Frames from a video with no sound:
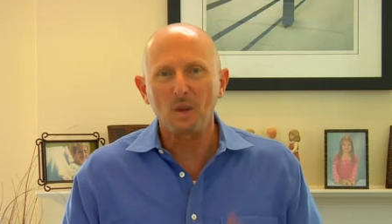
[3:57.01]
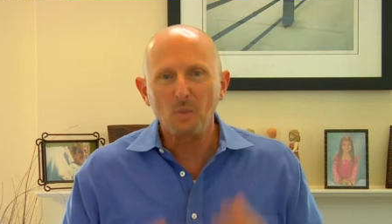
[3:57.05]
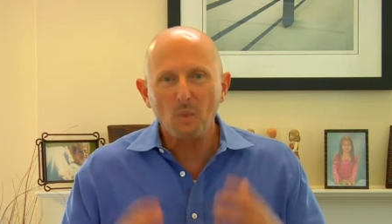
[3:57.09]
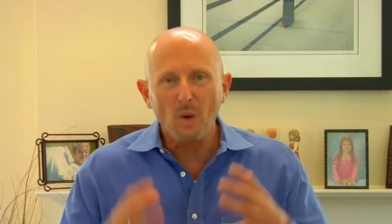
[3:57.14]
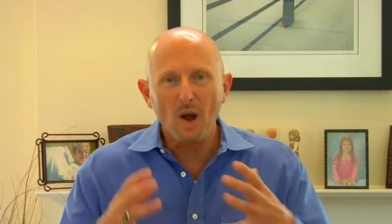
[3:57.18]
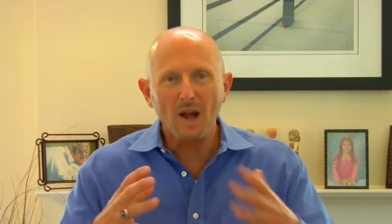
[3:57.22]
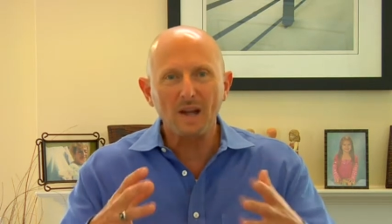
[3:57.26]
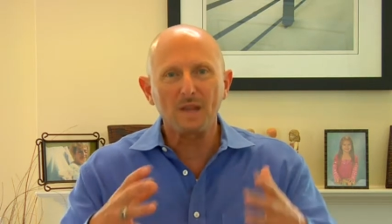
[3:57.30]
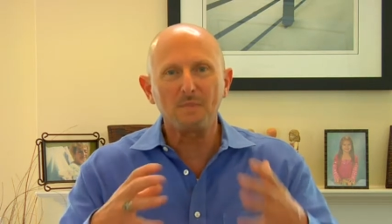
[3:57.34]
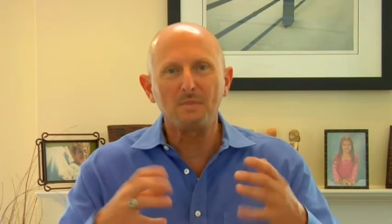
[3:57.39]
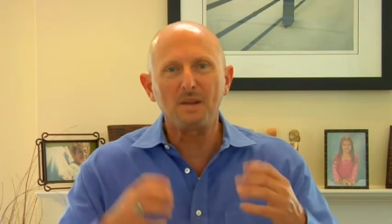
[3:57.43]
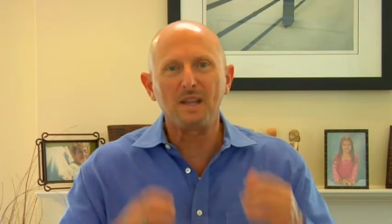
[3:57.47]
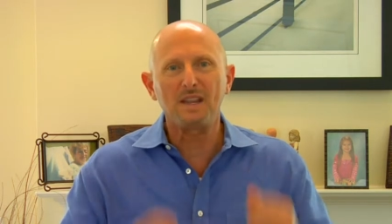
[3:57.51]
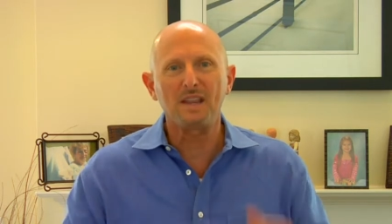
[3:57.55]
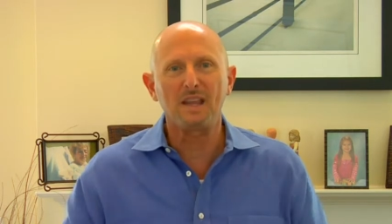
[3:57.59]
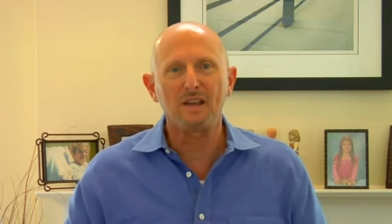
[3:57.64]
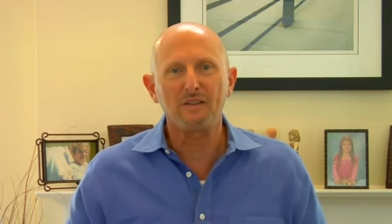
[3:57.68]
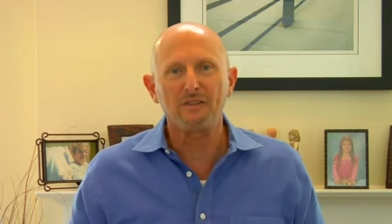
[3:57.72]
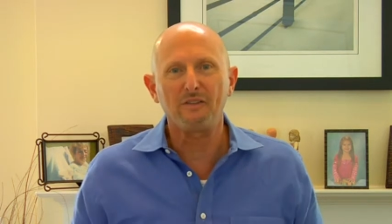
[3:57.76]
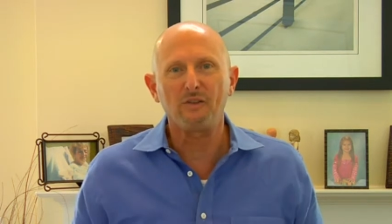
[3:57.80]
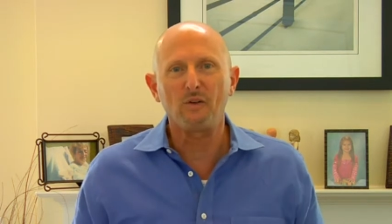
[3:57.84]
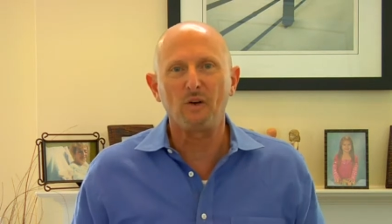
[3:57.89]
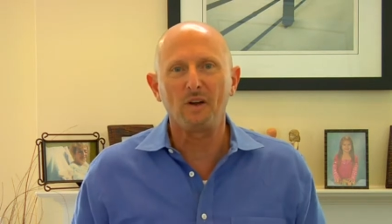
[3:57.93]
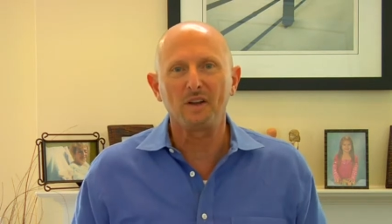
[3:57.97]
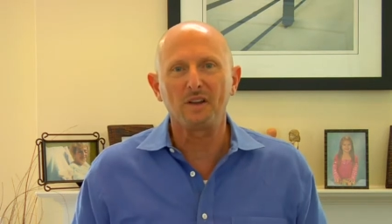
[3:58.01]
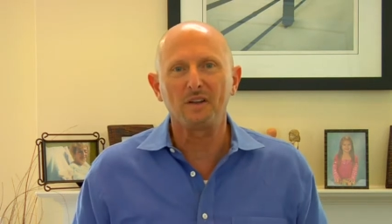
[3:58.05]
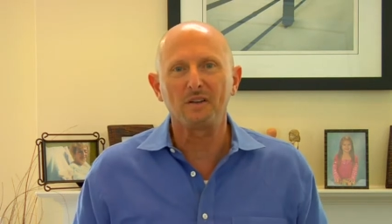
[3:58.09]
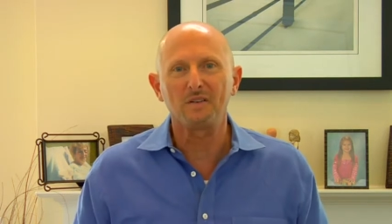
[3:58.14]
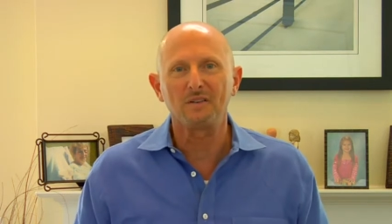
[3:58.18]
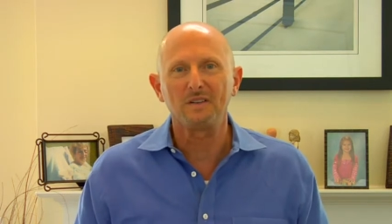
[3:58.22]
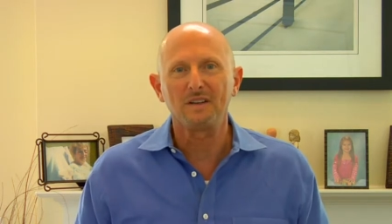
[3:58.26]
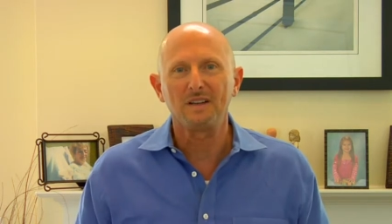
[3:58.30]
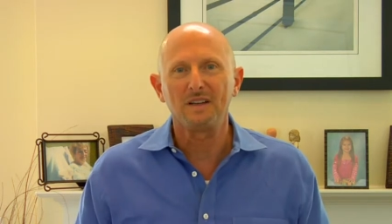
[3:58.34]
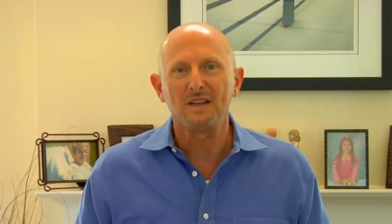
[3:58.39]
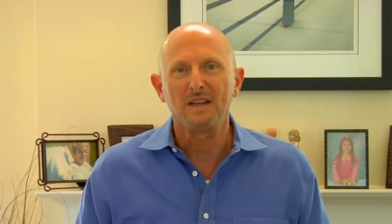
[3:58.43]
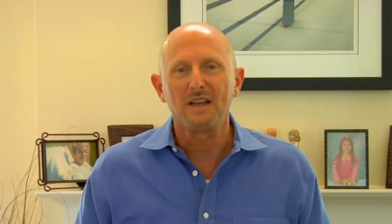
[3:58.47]
want to be there for you.
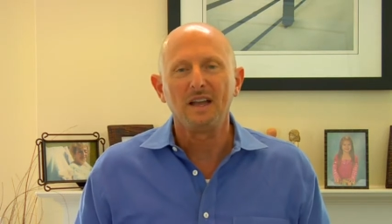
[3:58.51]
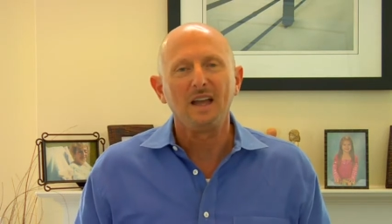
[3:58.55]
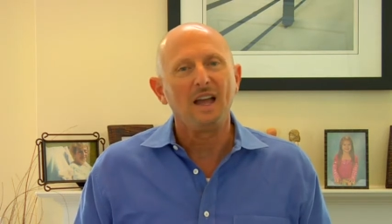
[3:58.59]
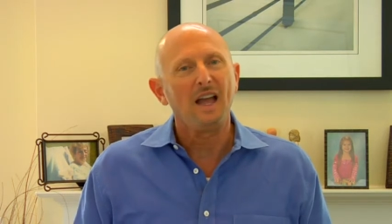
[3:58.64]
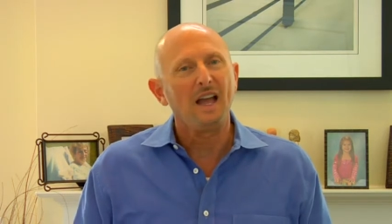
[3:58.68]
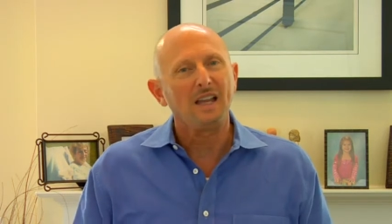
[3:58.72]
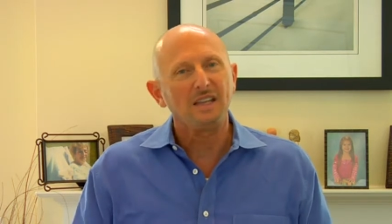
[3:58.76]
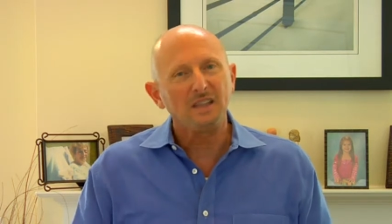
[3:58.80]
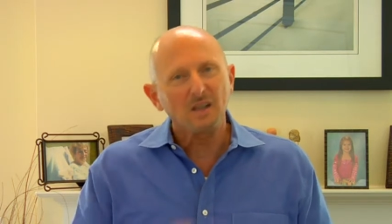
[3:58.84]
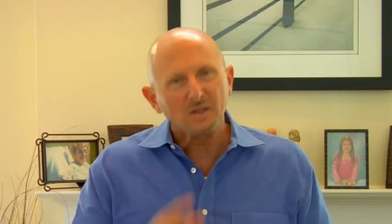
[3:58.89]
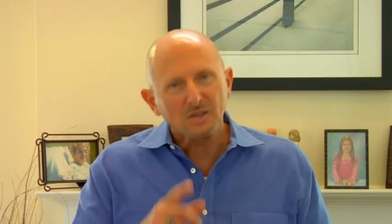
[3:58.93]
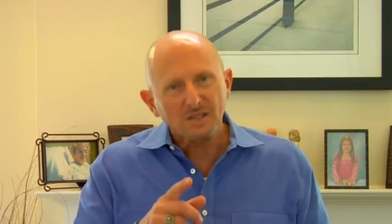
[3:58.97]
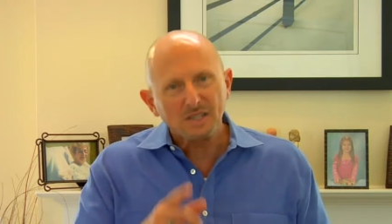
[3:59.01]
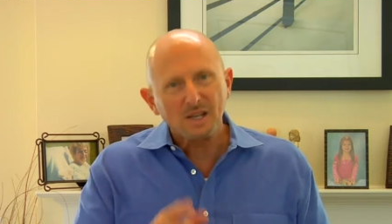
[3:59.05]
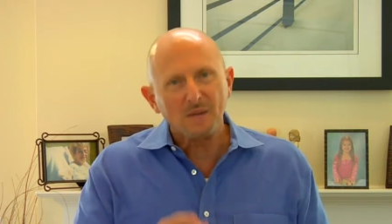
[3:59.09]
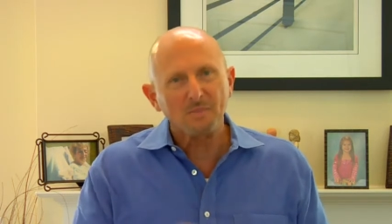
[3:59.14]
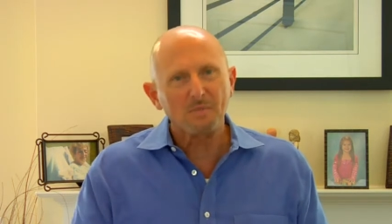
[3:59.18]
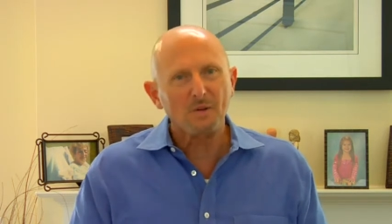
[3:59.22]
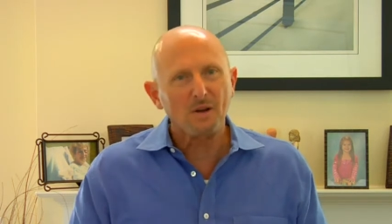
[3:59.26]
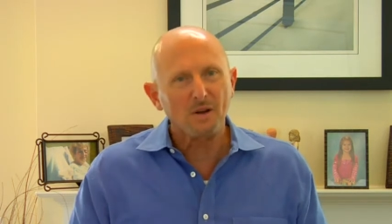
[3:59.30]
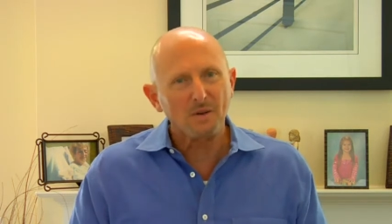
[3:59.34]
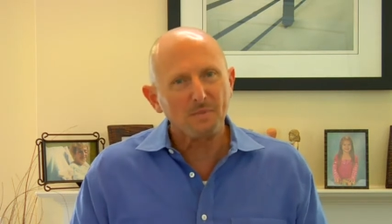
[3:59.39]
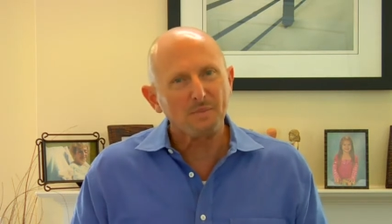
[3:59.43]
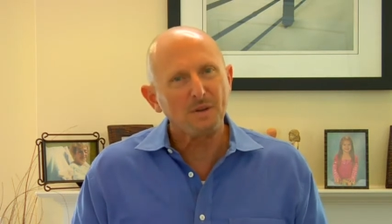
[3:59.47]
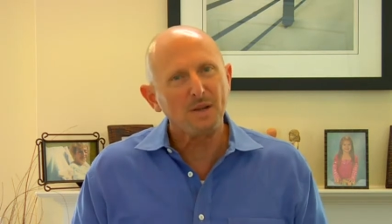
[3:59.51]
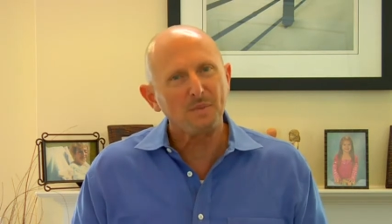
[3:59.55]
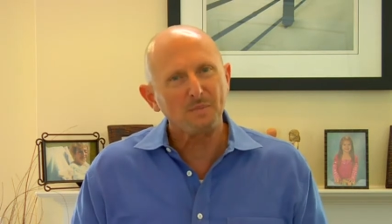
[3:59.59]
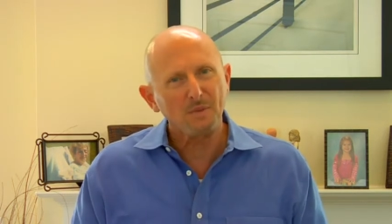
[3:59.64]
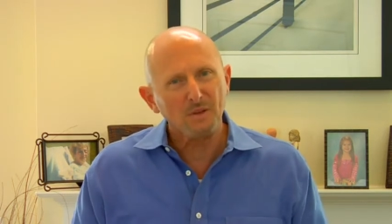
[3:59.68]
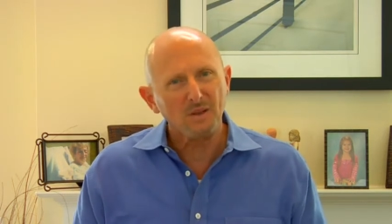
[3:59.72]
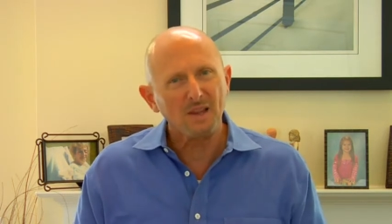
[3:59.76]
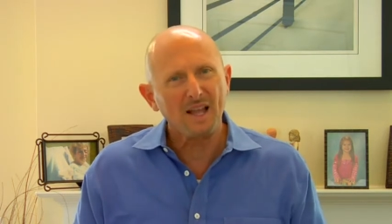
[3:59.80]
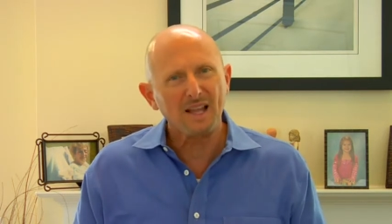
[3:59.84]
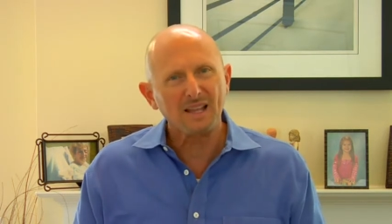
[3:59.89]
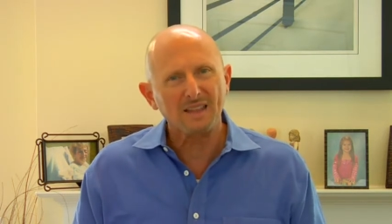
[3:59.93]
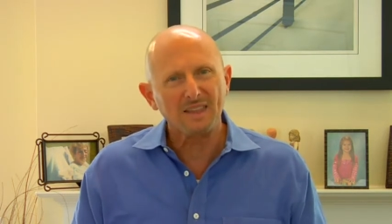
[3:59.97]
And you know, some
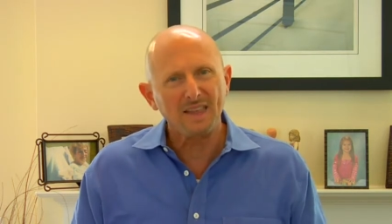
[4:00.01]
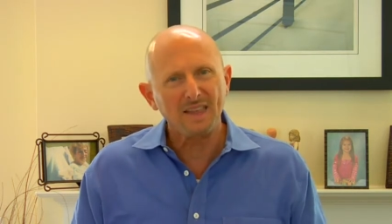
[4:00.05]
people like